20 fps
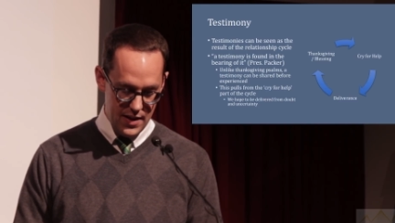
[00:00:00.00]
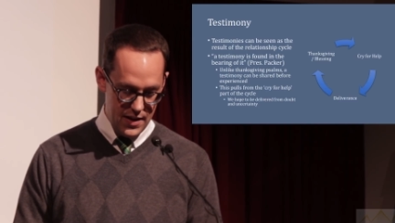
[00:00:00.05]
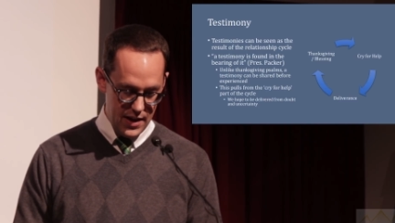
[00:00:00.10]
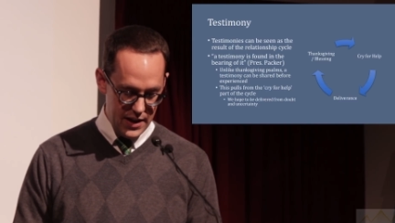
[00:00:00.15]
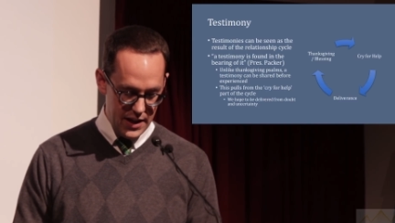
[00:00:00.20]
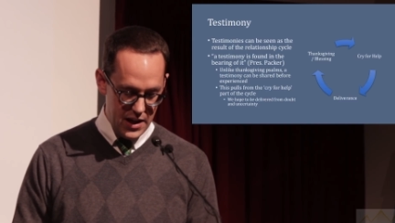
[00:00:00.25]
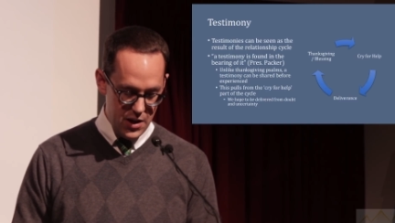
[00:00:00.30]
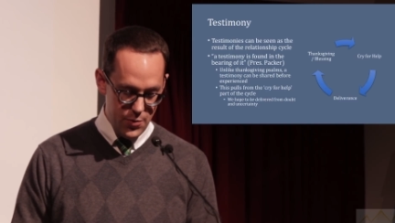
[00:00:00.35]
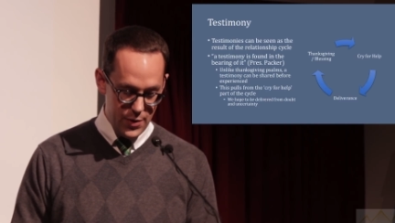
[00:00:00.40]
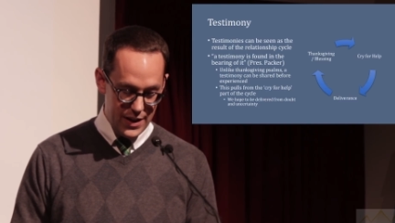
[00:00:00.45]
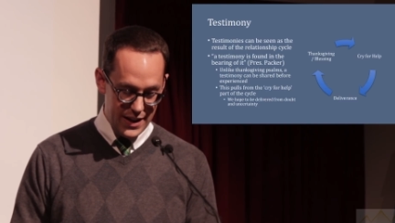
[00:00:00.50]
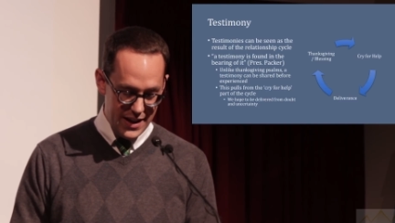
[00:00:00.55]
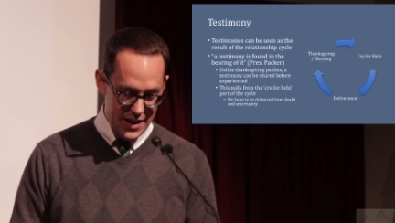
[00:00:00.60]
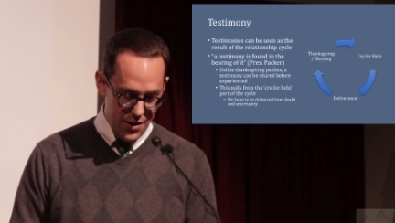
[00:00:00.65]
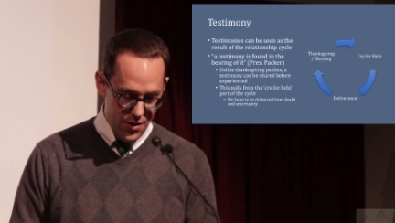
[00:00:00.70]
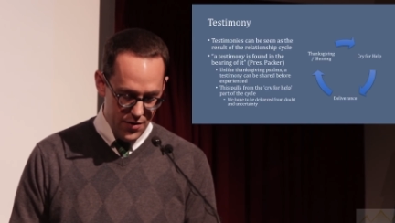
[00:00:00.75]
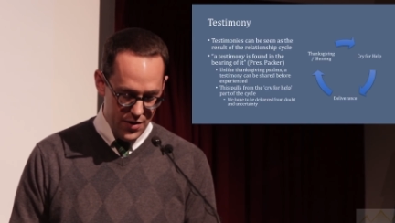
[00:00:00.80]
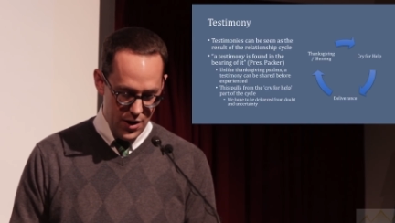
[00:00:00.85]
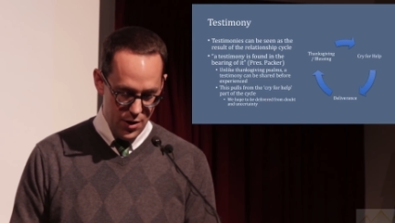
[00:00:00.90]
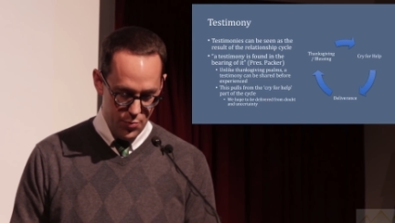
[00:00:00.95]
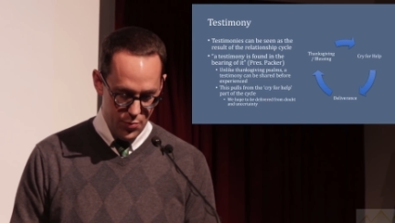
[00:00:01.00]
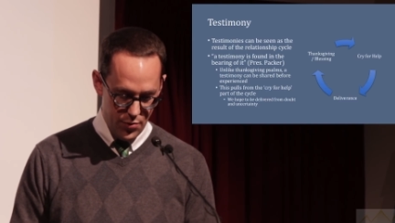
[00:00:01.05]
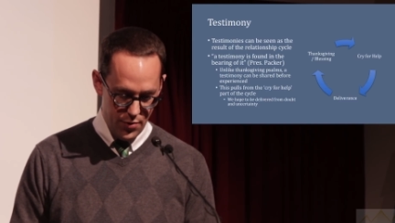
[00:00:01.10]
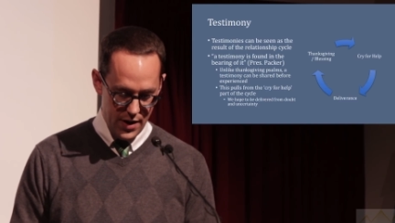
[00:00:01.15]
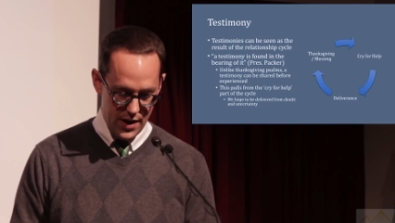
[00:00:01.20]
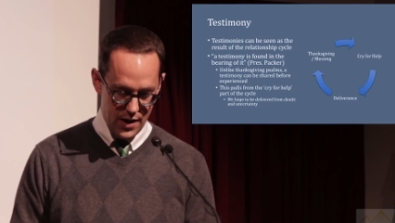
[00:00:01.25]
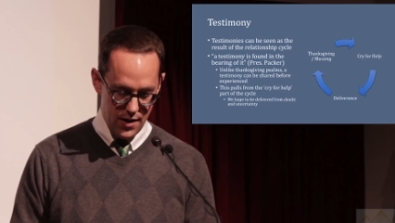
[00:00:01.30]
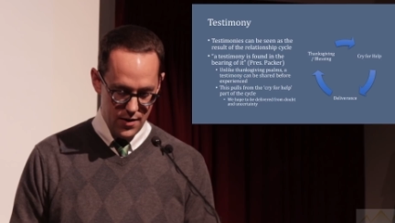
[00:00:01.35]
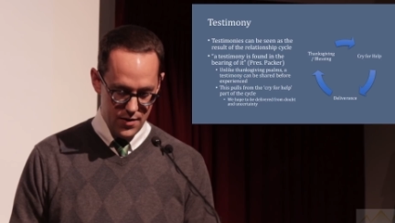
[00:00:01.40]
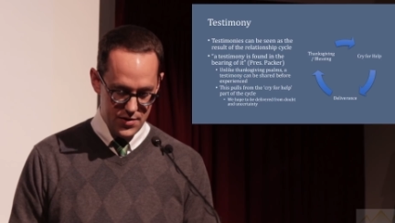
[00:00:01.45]
that he would hear their
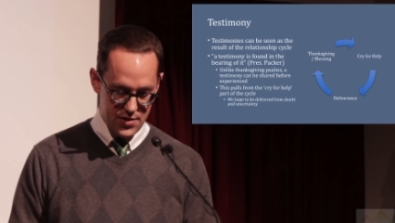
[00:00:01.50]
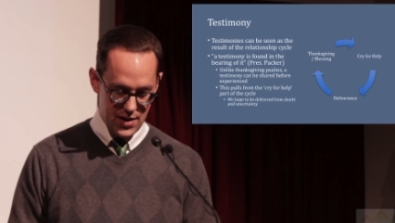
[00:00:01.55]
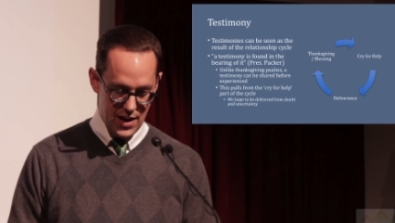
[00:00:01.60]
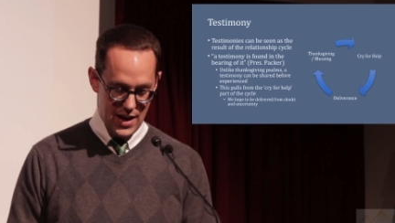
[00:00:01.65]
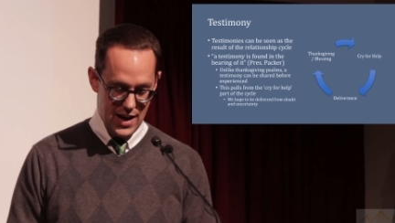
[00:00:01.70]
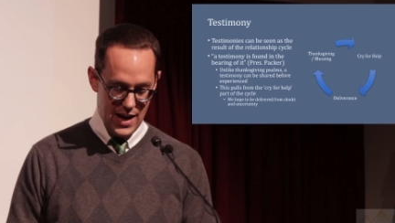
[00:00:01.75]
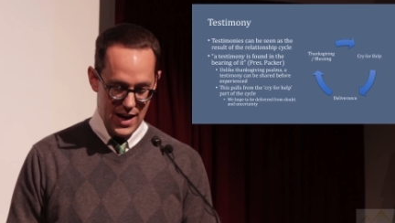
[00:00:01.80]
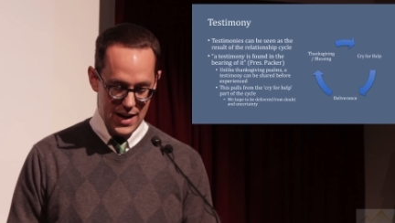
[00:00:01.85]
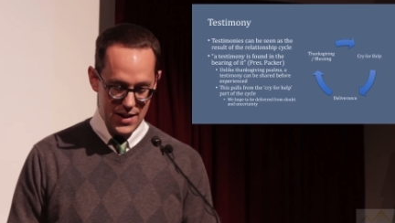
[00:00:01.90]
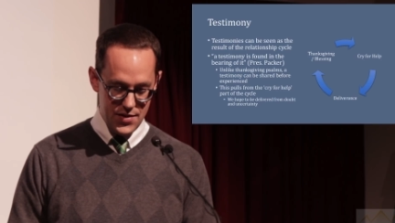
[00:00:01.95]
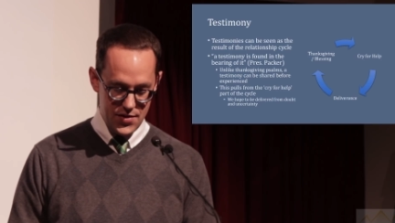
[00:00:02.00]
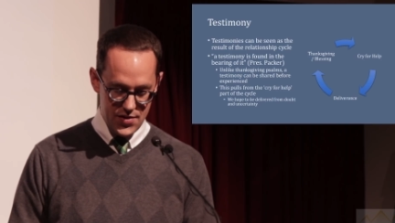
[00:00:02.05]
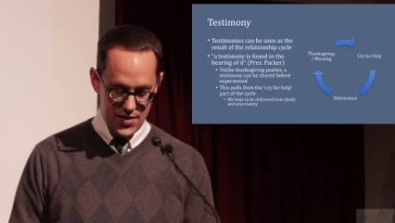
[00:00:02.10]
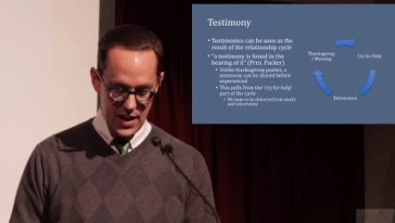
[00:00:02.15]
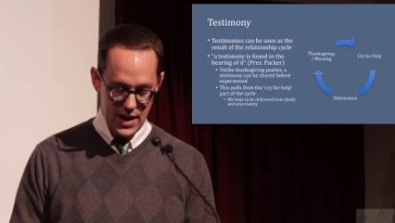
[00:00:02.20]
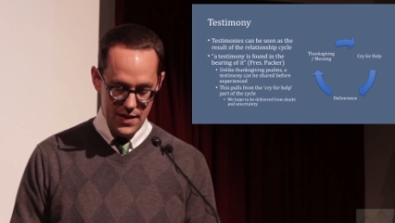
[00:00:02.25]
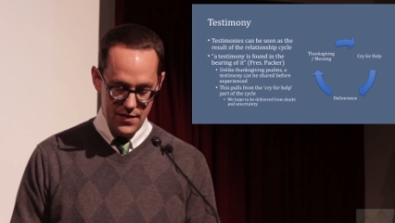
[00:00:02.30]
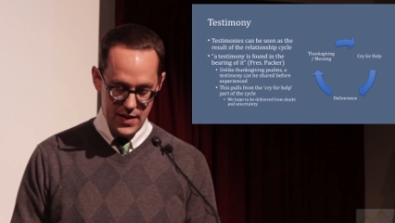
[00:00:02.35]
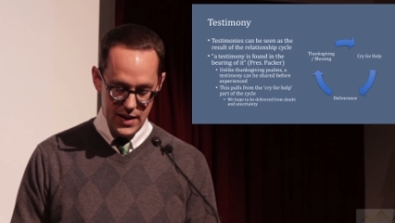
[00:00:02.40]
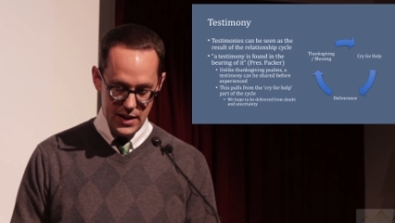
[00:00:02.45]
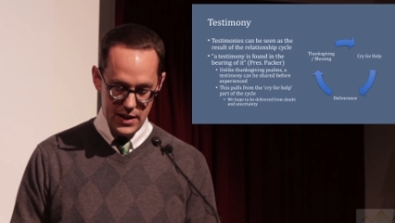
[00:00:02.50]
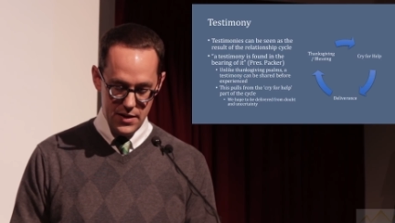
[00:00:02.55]
prayers and save